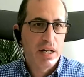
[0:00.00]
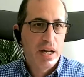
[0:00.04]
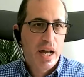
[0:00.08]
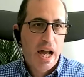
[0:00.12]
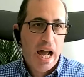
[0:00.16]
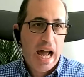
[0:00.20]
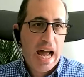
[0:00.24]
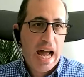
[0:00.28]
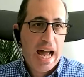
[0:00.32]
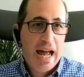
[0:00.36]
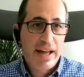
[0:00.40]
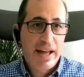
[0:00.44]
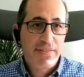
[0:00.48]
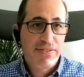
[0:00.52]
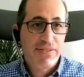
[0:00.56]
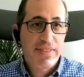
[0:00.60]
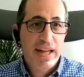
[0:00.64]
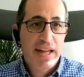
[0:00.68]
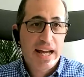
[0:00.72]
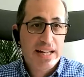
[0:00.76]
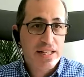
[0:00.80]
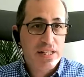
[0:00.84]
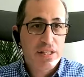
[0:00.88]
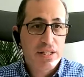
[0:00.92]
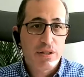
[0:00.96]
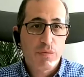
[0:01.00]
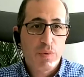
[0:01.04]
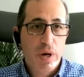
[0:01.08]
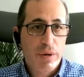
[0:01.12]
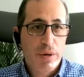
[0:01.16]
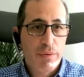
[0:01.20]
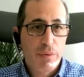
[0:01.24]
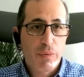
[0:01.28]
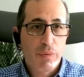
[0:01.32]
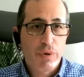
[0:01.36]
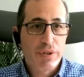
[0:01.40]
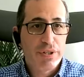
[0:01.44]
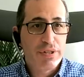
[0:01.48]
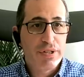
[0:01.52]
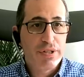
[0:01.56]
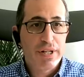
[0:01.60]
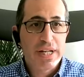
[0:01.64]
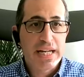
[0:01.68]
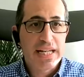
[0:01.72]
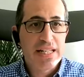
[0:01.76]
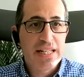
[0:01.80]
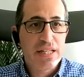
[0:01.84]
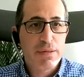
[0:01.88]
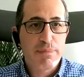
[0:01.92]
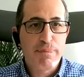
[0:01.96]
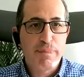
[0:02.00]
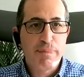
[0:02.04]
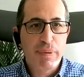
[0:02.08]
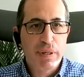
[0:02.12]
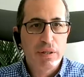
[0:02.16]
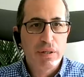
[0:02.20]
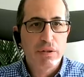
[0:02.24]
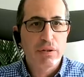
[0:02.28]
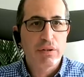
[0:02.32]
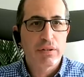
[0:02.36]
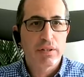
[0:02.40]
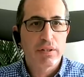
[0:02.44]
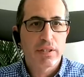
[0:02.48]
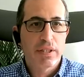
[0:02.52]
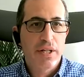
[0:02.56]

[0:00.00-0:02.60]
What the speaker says: And that's the way we want to do it. It's built